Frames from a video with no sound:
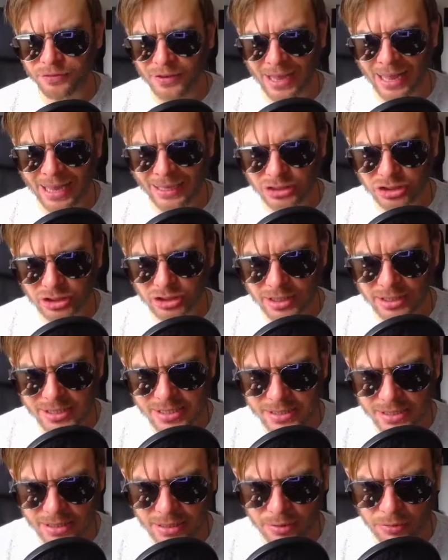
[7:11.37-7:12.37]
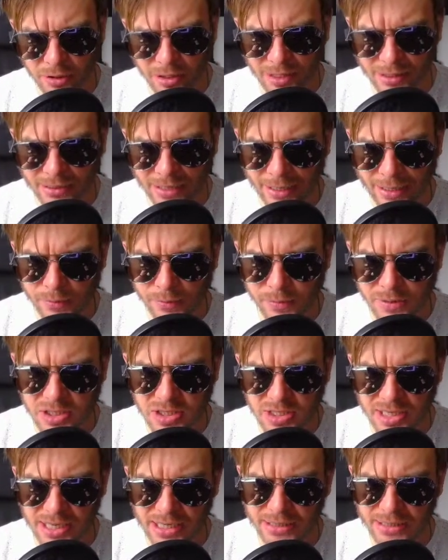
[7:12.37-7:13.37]
you actually listen to what that guy was
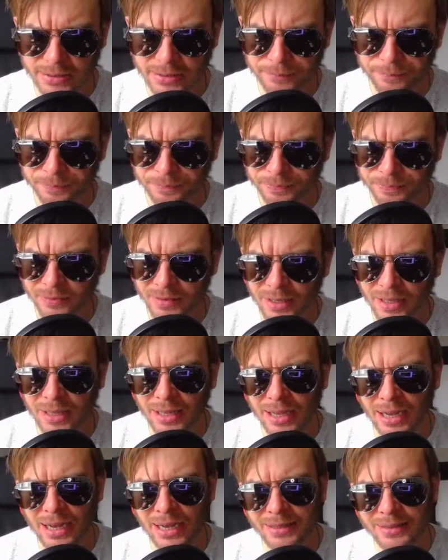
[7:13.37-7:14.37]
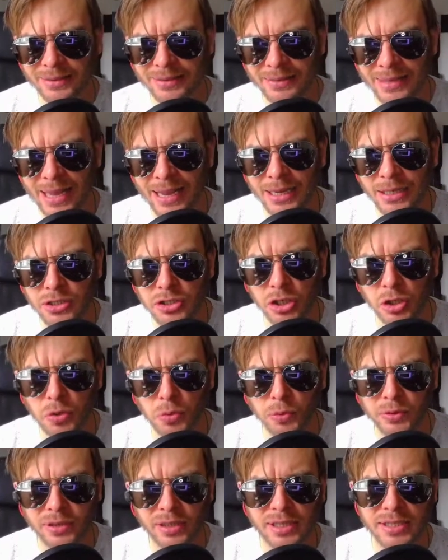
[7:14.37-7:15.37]
saying, and then you
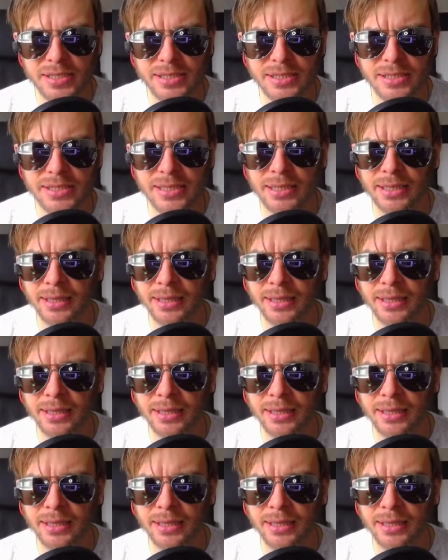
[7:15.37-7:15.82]
go and listen to,